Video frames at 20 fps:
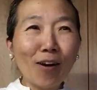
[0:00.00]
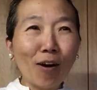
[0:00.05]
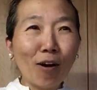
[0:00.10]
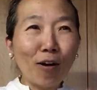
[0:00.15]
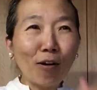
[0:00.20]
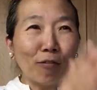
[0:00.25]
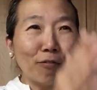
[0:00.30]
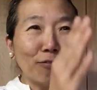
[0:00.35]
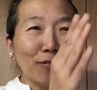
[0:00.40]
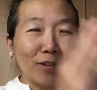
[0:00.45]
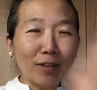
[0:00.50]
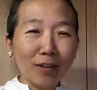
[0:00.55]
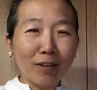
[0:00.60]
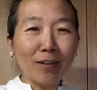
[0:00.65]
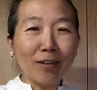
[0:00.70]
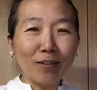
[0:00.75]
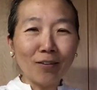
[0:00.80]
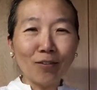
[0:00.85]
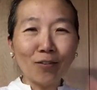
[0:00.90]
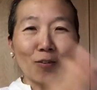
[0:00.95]
of
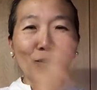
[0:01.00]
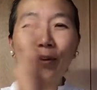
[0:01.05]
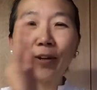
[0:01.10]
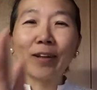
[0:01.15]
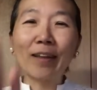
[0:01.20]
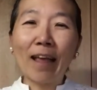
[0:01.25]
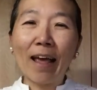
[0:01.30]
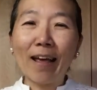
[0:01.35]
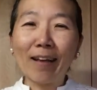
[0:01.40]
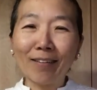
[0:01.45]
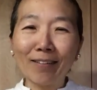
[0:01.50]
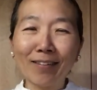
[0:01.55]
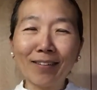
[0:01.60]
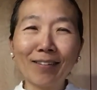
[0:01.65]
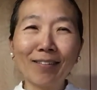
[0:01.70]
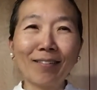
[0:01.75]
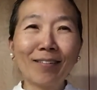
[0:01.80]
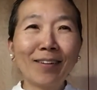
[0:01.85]
this or that.